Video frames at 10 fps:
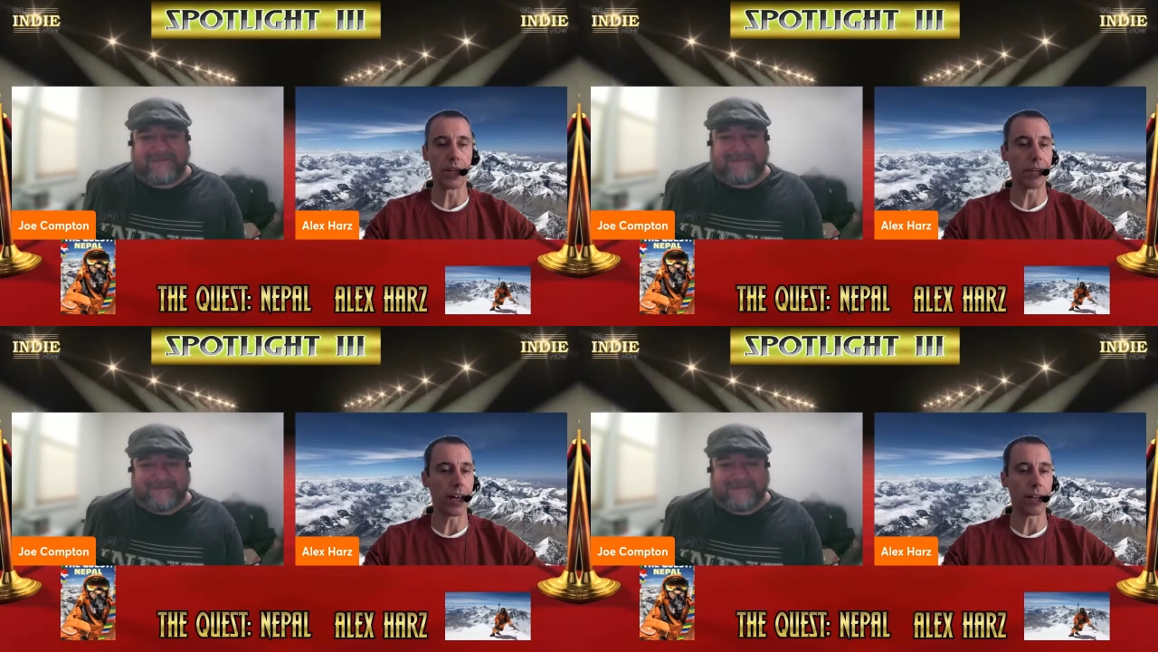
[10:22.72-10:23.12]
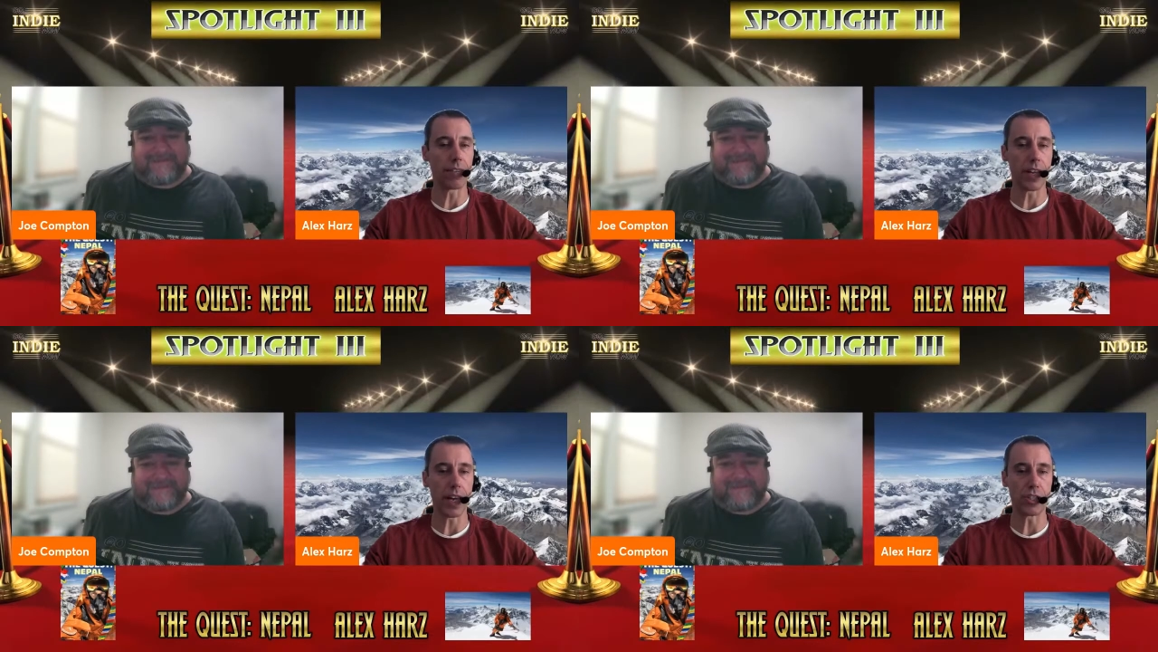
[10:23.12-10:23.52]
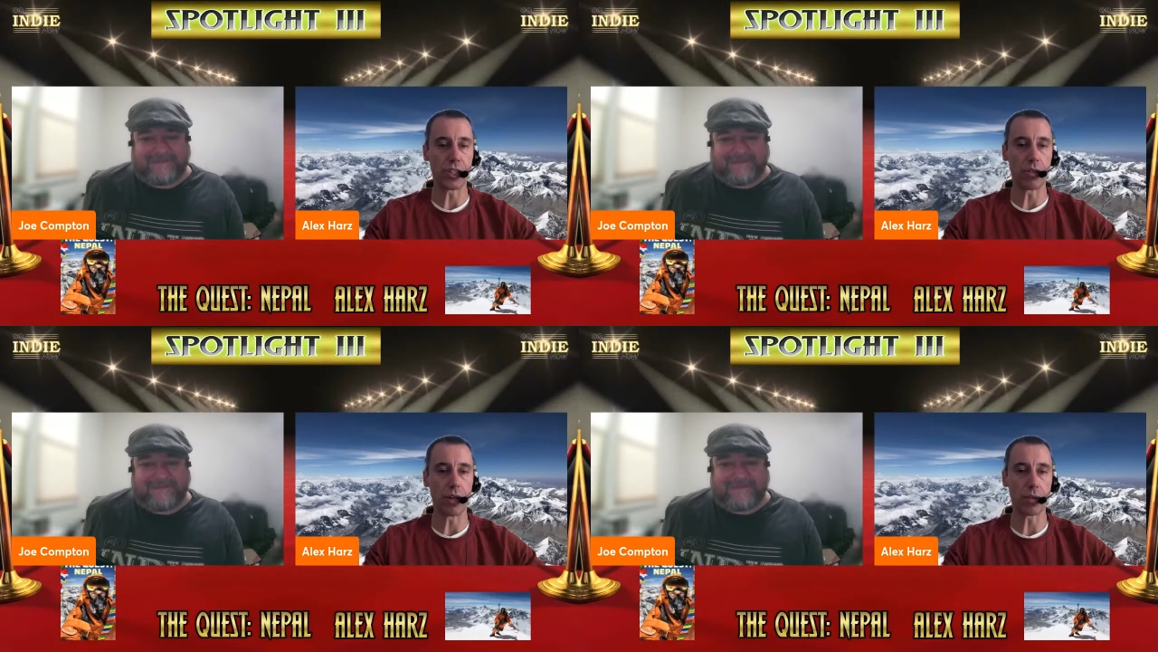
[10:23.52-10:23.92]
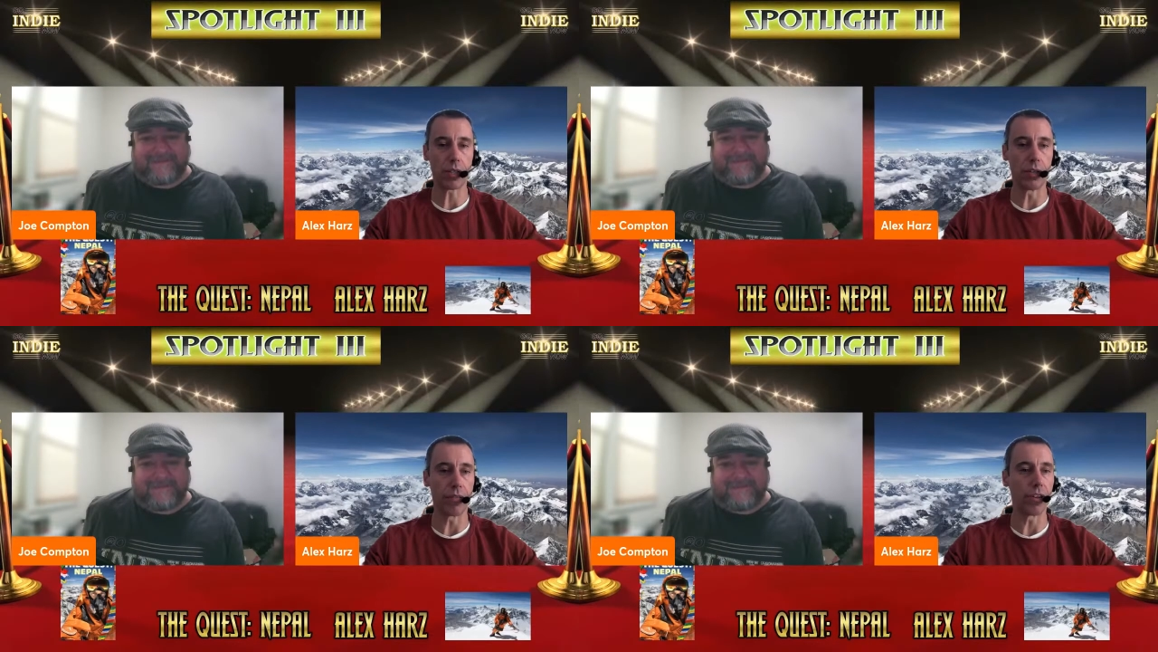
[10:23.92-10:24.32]
Speaker 1: know, not even Nat Geo
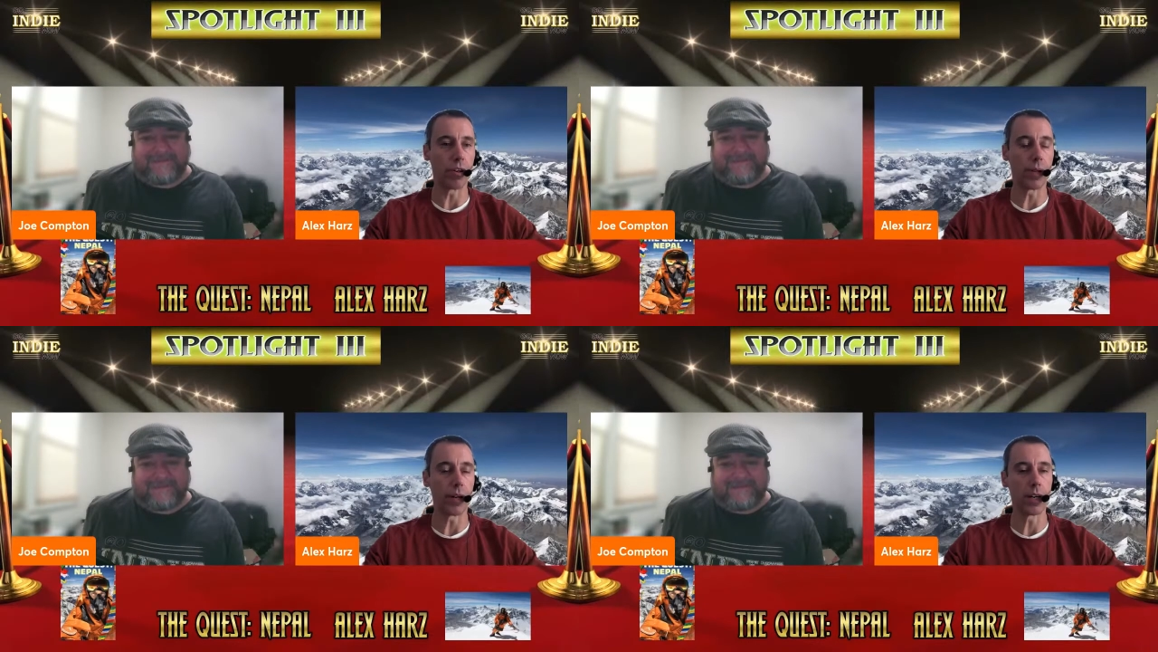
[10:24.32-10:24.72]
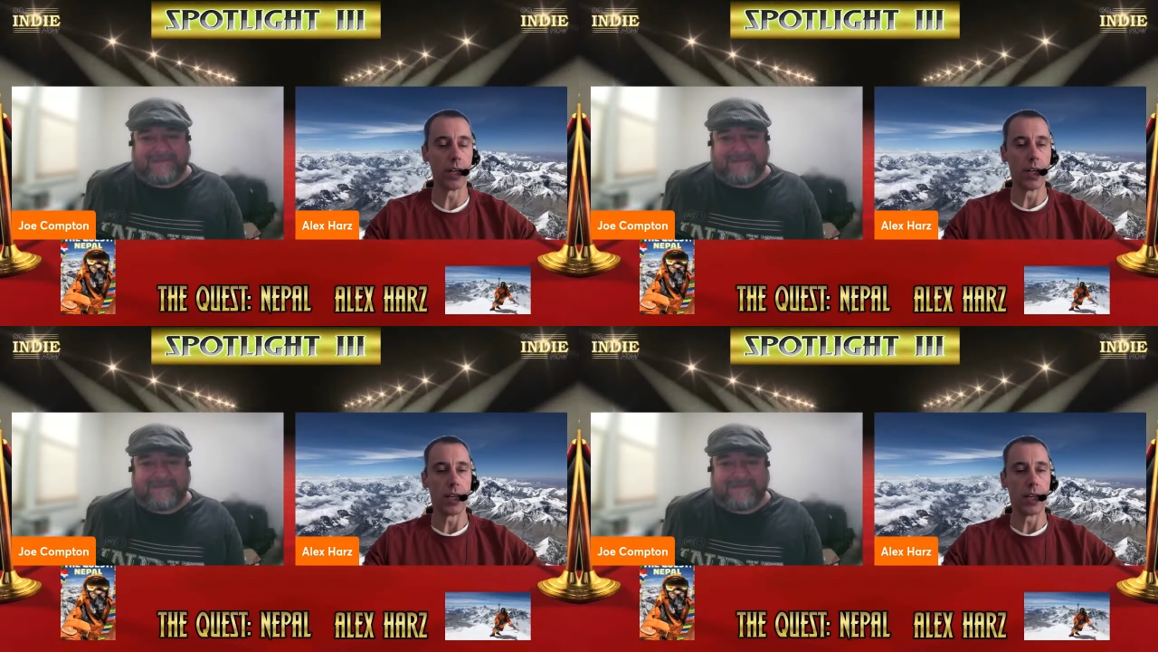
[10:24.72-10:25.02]
can film there.